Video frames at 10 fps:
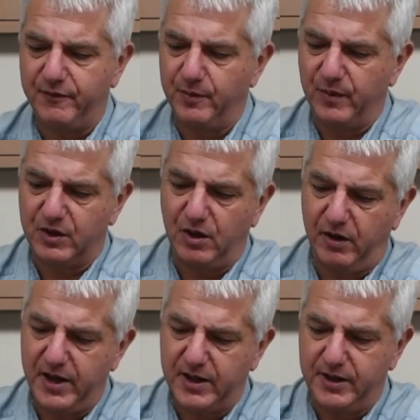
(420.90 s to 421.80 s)
from the
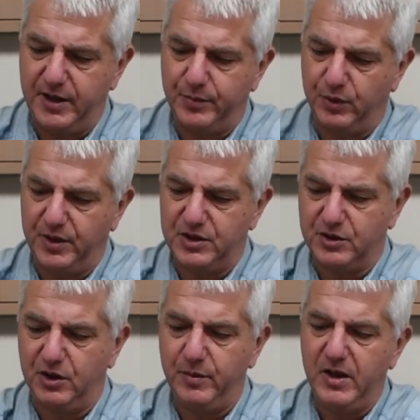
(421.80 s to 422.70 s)
kayak at any point in
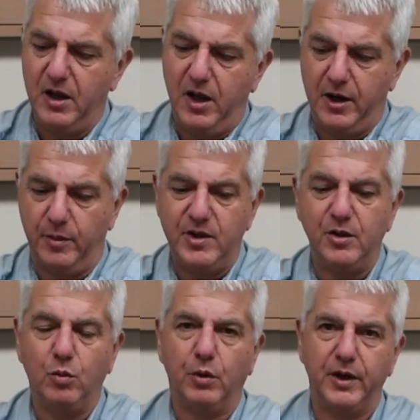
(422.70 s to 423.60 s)
time, and I'm in the
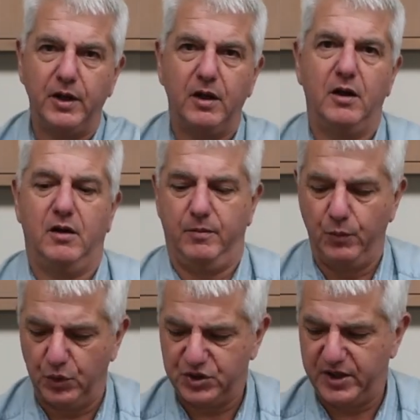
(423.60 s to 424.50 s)
water,
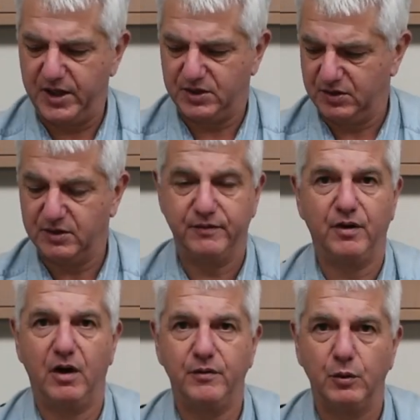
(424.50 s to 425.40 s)
more chance of
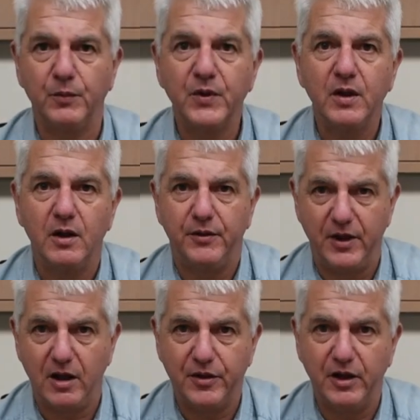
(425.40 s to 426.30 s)
survival. The
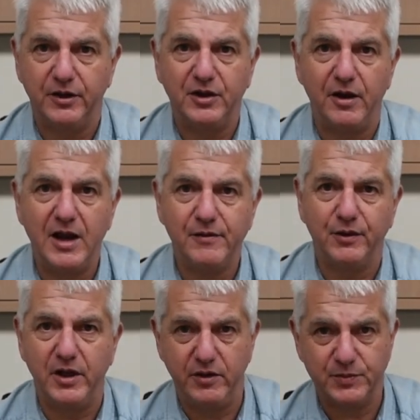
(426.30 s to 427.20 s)
only thing I don't have on
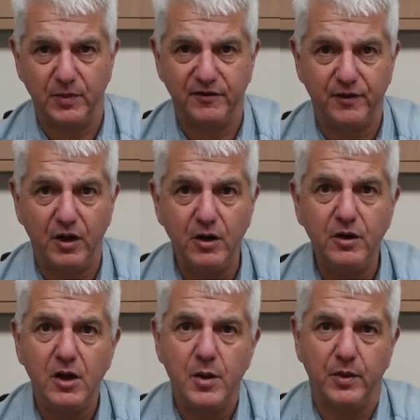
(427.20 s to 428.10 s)
here is my phone,
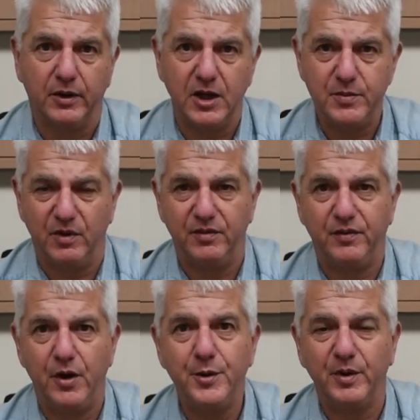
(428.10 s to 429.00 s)
but I keep my
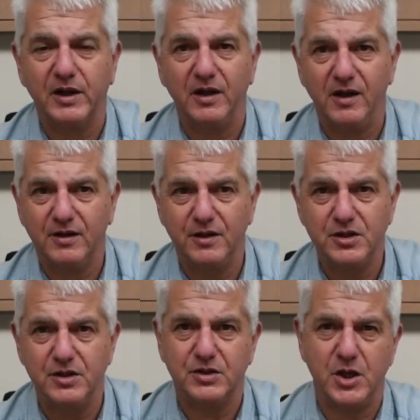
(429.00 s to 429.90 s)
phone and my car keys
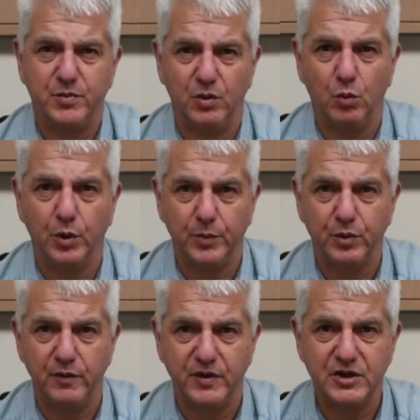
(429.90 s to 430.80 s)
in a separate
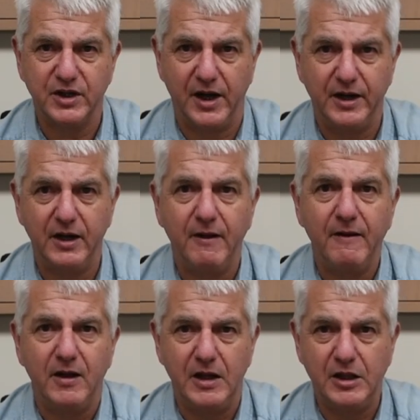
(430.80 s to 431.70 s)
waterproof container
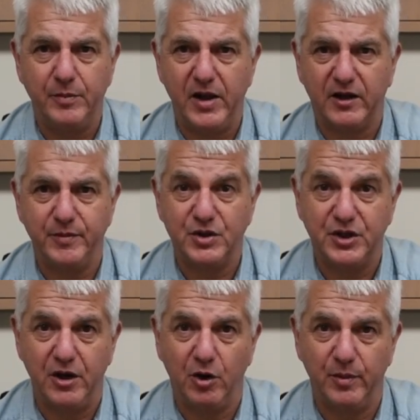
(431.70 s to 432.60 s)
in the back of my
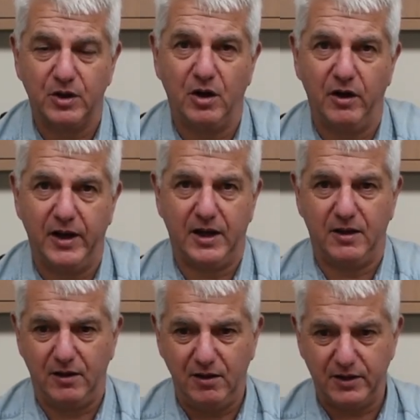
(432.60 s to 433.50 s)
chair on my kayak.
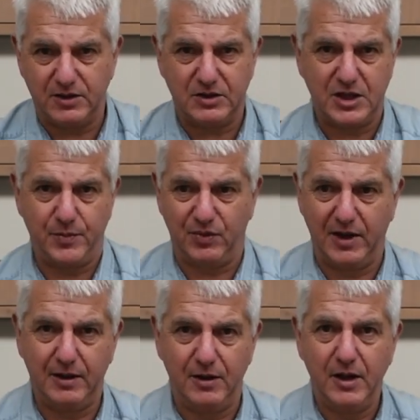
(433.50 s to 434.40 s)
I like to
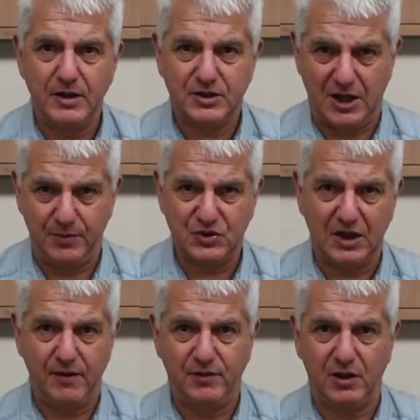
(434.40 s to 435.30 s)
separate some
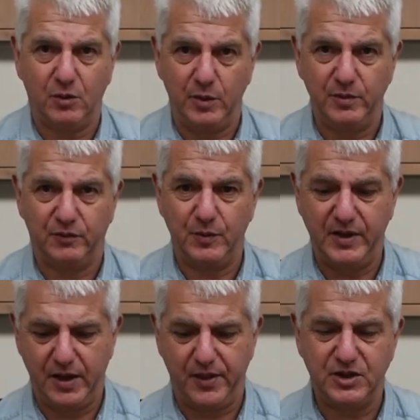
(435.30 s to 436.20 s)
safety equipment from the
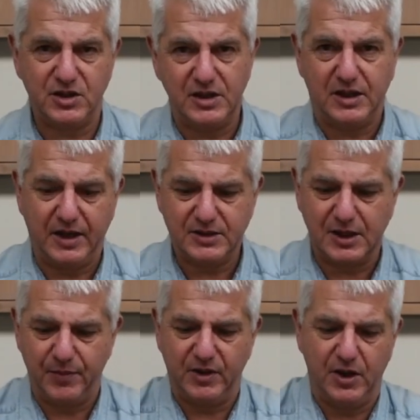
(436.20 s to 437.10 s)
other, just in case
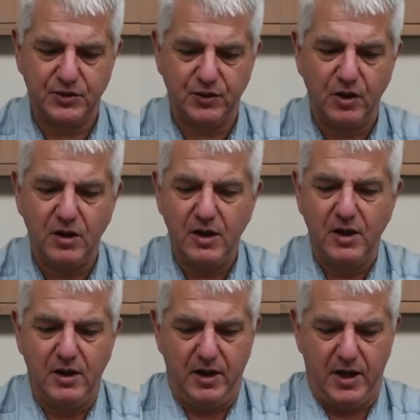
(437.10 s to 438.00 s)
something goes wrong,
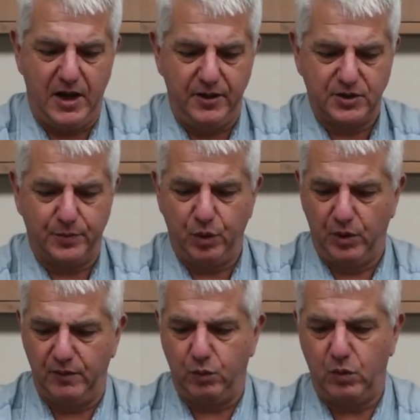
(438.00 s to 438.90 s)
and there's a
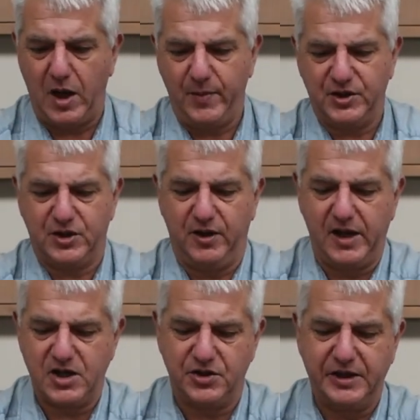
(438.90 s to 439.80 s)
point of how much can I
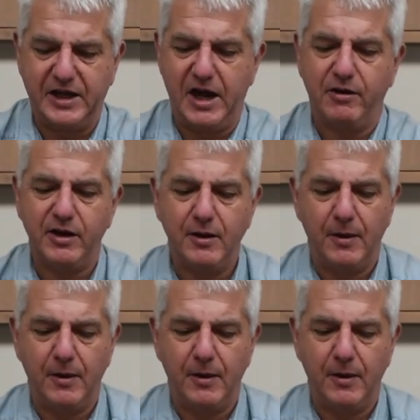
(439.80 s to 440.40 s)
actually carry.